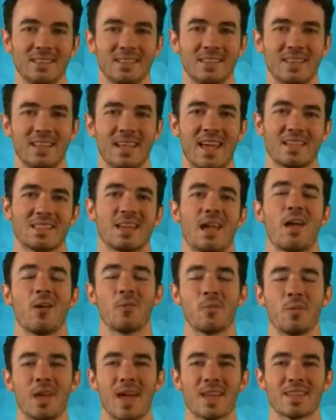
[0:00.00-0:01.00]
Yes, I will
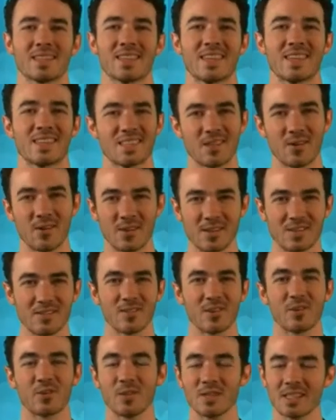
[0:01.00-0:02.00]
be asking a series of
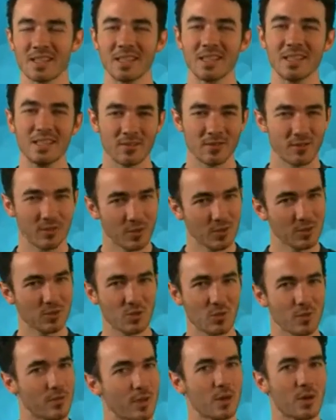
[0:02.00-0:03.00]
increasingly difficult
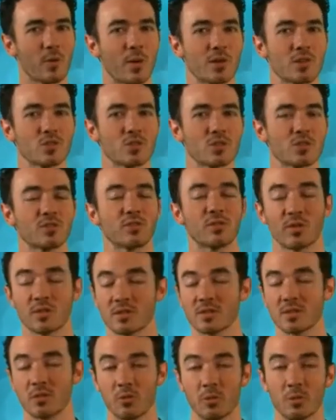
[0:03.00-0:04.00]
trivia questions. First,
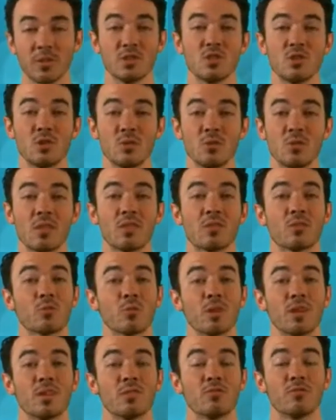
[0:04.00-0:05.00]
there will be 2, then
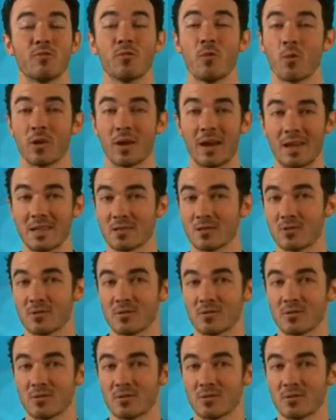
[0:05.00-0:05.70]
3, then 4 answers